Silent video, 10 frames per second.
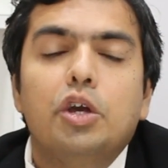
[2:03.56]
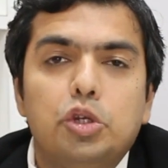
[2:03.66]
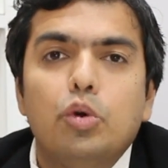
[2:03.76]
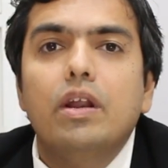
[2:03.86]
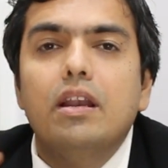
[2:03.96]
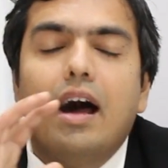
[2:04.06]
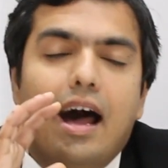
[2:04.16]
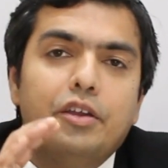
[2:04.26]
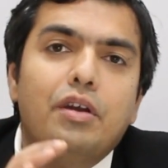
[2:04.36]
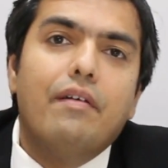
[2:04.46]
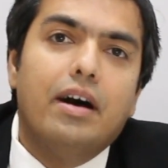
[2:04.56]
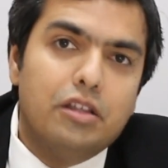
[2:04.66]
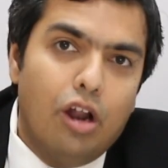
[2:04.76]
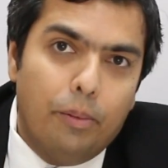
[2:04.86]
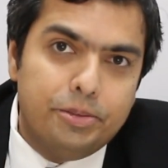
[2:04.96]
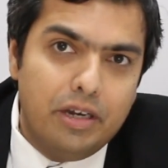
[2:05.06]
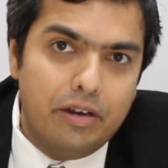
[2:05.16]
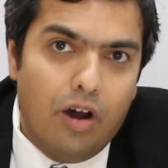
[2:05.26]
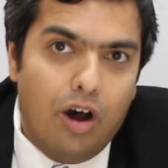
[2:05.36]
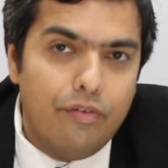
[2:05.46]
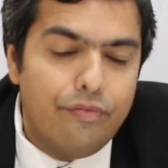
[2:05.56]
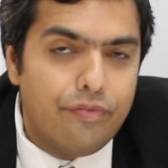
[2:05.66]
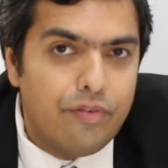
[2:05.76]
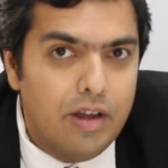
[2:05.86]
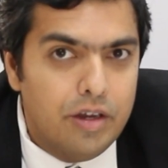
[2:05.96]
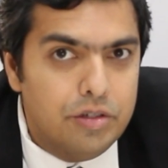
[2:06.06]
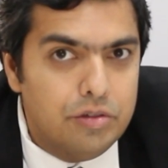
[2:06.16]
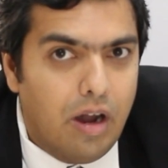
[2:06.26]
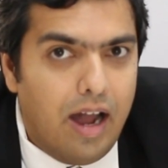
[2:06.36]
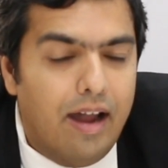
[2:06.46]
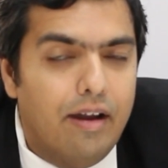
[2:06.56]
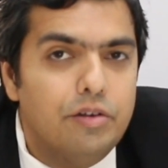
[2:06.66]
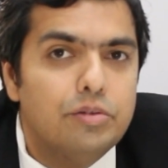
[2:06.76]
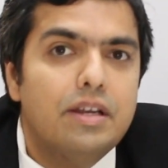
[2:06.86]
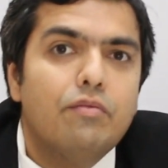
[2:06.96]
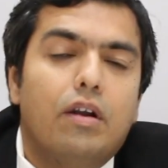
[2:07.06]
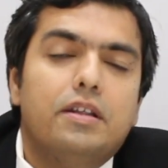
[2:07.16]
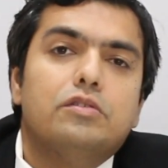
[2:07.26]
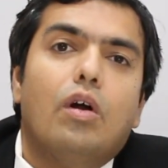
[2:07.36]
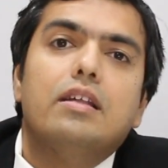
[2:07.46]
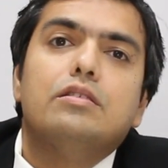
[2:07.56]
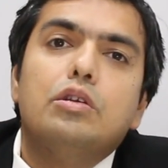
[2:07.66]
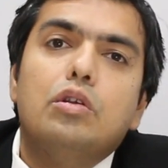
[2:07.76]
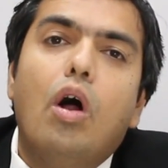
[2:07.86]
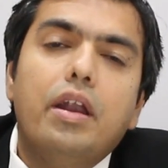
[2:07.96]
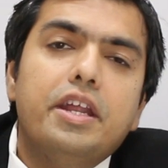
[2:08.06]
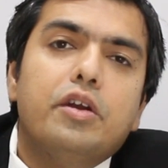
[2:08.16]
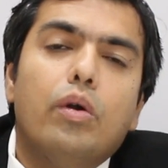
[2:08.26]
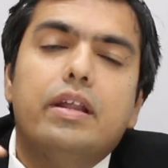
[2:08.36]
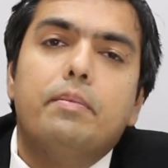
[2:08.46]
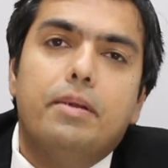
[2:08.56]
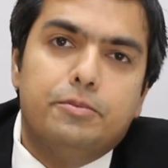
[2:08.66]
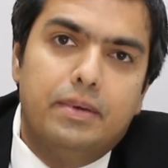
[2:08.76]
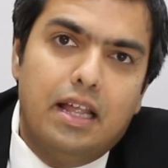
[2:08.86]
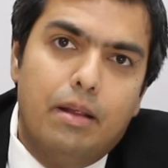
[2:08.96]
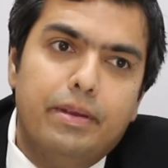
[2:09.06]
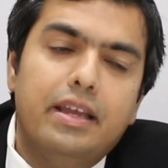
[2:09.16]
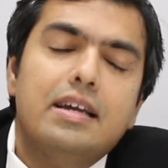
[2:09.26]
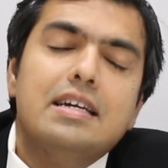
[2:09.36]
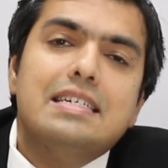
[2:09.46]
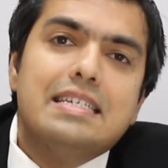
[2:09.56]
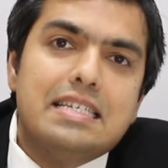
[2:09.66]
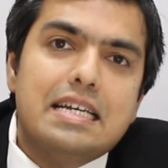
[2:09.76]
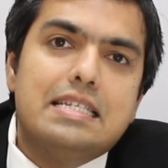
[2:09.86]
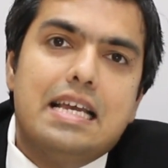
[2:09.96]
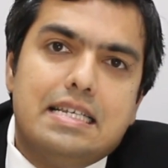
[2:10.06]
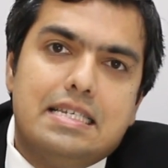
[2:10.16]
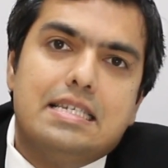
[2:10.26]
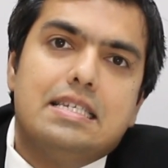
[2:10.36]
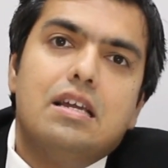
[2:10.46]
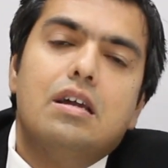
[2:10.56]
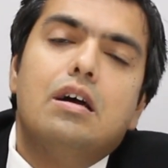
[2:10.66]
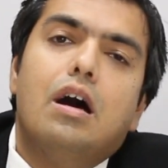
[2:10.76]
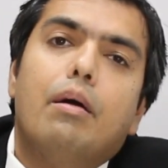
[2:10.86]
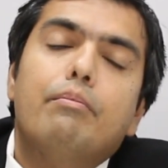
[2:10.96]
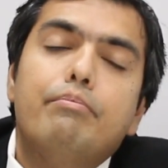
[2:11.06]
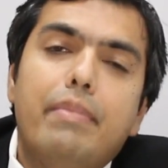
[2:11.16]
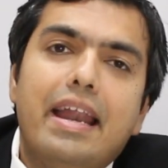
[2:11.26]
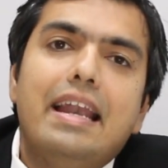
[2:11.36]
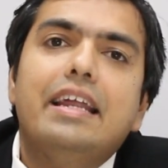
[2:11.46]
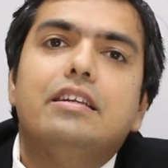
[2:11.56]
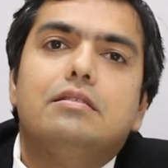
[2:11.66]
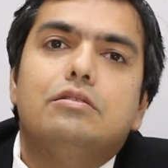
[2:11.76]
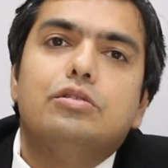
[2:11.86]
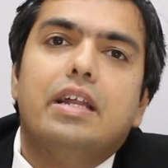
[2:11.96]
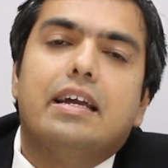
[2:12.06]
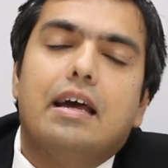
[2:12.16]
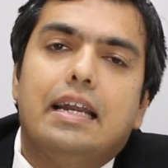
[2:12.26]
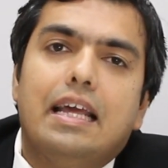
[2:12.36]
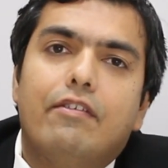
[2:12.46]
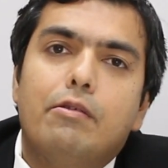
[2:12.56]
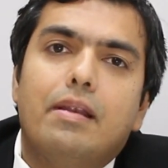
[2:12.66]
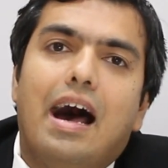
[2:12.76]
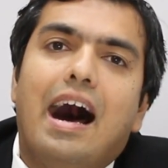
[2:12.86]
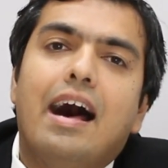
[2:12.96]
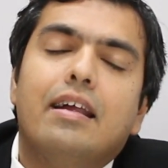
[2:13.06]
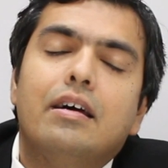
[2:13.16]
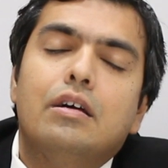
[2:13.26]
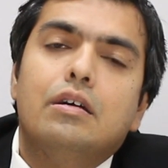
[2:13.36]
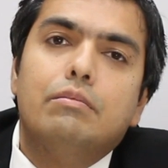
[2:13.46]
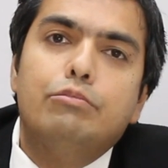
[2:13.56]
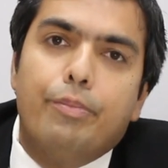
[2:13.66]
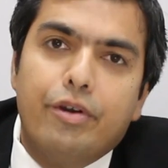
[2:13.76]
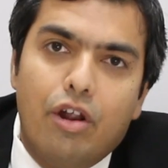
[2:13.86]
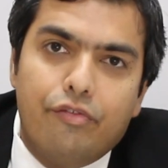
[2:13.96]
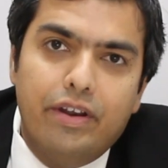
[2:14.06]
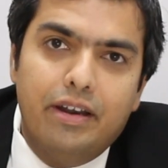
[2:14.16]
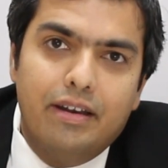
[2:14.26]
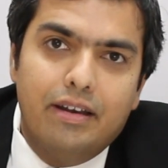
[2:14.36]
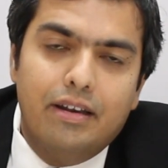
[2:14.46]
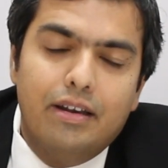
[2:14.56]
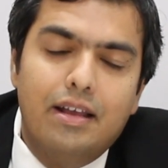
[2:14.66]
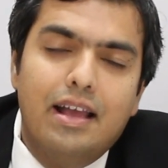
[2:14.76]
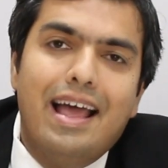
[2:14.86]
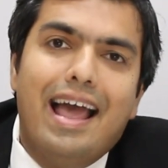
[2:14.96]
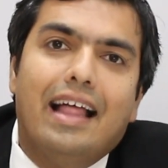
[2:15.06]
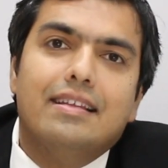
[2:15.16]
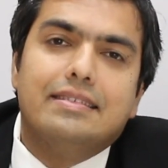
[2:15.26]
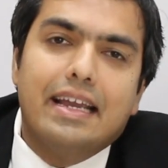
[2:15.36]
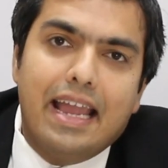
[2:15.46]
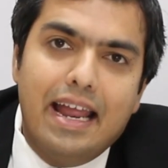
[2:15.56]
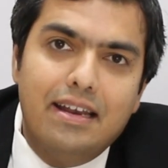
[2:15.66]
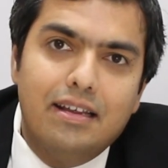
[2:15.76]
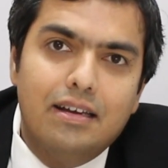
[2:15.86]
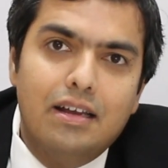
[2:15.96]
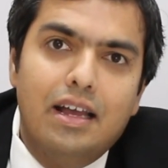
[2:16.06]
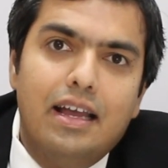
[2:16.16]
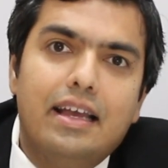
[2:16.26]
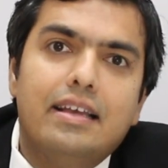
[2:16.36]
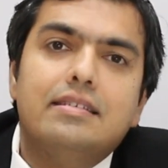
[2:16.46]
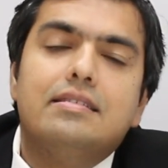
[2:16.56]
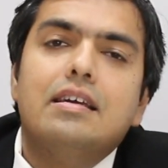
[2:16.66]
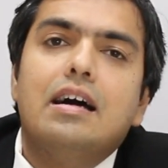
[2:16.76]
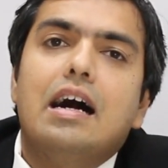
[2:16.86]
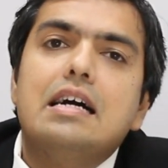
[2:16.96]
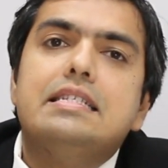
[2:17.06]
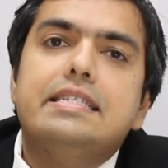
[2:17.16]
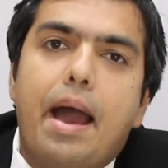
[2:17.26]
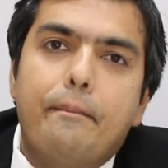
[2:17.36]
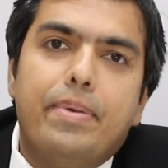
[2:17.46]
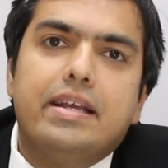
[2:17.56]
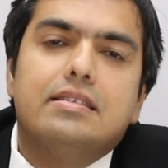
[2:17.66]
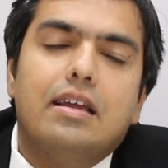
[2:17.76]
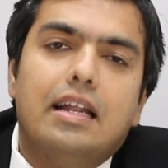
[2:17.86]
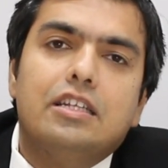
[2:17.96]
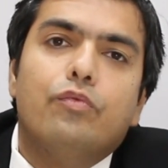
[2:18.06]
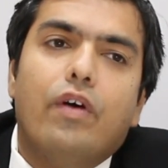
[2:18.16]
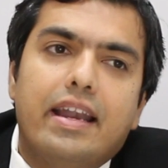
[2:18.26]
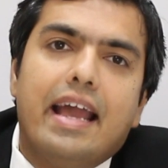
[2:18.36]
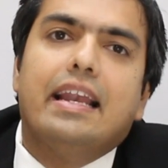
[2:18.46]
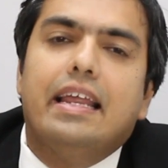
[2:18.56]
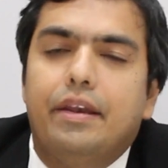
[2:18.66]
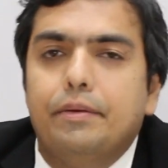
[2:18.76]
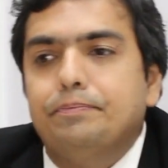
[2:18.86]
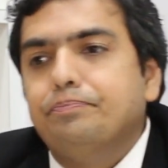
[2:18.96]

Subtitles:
you have other option of using what is called as a non-nicotine replacement therapy, such as mainly today currently available are buprenorphine, and the second is a Champix, that is Varenicline.